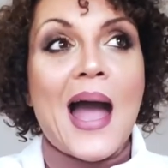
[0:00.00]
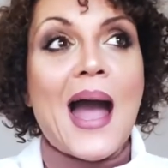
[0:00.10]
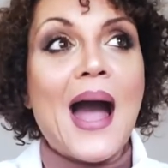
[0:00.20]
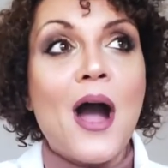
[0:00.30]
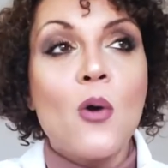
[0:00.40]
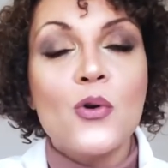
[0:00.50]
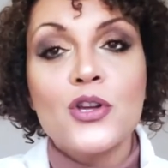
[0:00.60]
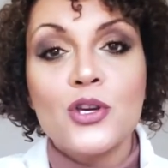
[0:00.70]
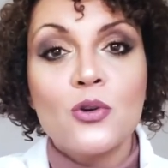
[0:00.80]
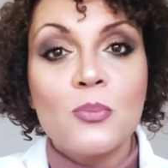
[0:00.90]
How are
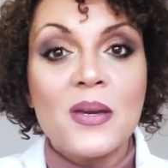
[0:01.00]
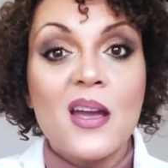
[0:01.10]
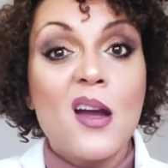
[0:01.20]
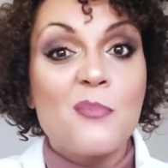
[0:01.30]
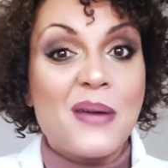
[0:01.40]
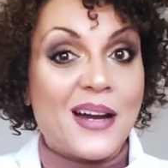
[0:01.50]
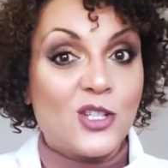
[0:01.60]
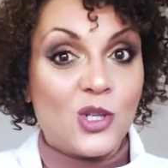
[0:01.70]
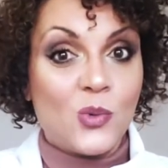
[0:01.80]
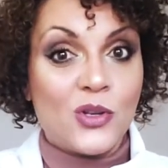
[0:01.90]
you being
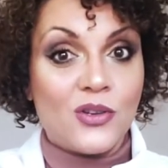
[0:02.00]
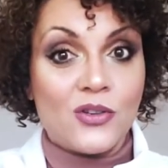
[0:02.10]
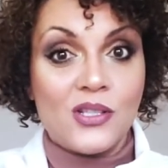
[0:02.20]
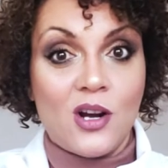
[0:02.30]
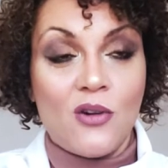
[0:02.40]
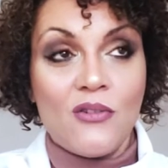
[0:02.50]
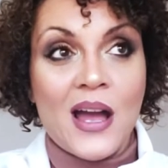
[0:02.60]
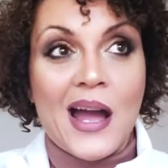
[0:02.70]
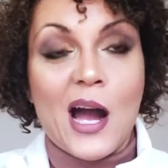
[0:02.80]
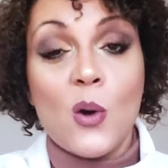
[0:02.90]
compassionate with yourself?
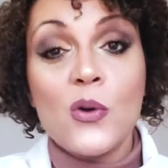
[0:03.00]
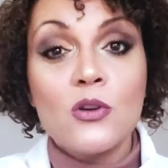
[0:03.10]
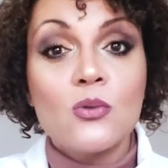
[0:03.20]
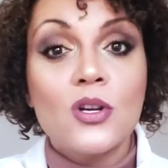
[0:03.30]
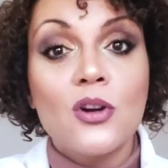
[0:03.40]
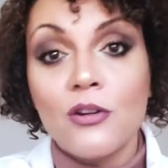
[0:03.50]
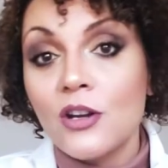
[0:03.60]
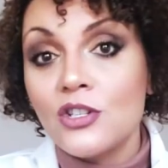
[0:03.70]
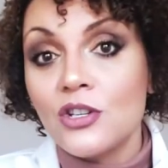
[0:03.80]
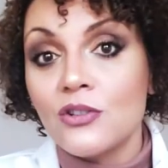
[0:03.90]
How are you
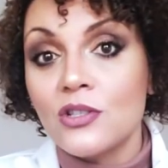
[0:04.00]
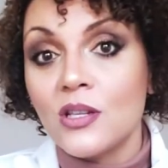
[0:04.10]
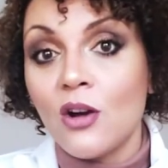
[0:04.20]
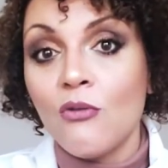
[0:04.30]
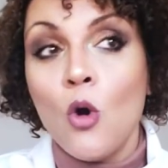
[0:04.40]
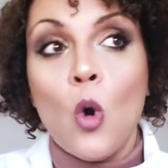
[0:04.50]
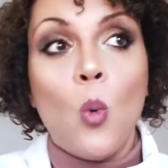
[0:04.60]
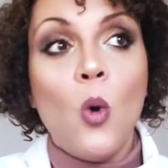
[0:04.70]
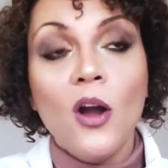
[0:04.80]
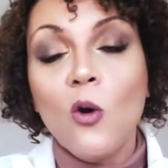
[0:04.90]
encouraging yourself?
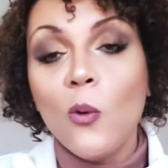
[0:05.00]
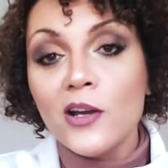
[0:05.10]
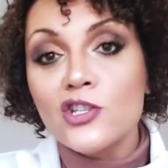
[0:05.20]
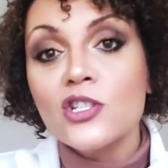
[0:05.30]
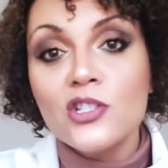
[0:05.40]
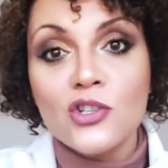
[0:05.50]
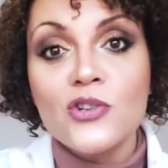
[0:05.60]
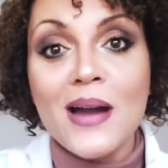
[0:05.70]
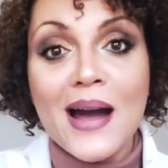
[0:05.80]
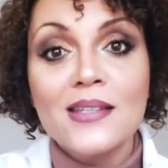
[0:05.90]
What questions are
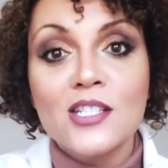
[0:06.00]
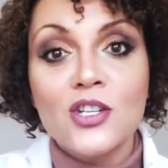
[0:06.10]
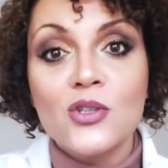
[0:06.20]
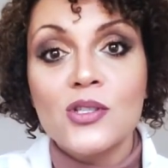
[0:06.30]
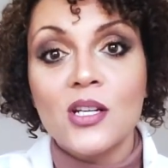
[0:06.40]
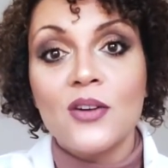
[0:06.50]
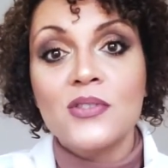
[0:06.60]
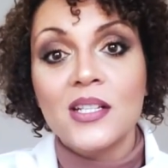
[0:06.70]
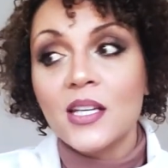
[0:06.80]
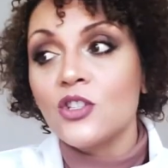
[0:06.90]
you asking
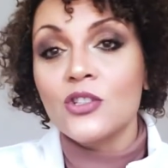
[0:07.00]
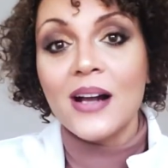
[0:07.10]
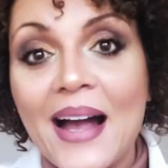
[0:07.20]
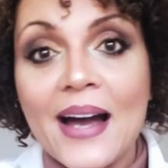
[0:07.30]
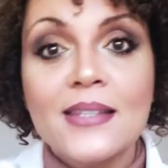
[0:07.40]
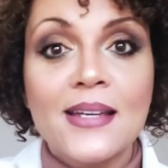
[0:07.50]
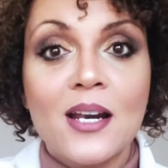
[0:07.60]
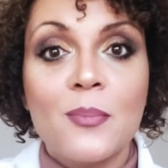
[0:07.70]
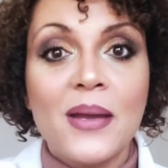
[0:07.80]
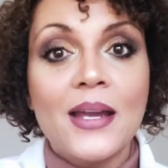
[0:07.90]
yourself to get your ass
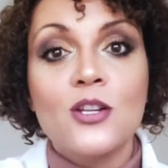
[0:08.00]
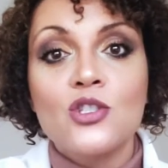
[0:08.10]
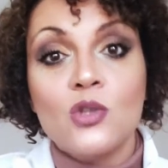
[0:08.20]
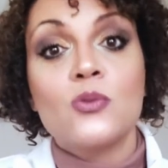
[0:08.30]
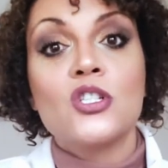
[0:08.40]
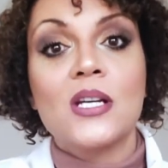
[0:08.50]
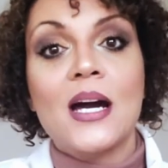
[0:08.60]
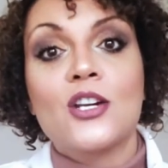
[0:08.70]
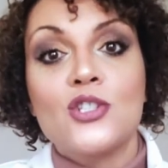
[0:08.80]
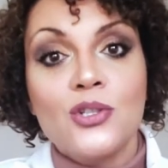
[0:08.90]
out of bed and do what you
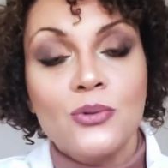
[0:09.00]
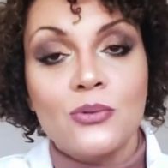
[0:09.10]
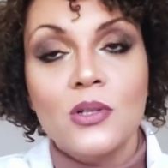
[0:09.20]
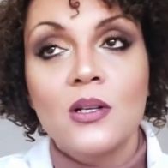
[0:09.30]
got to do?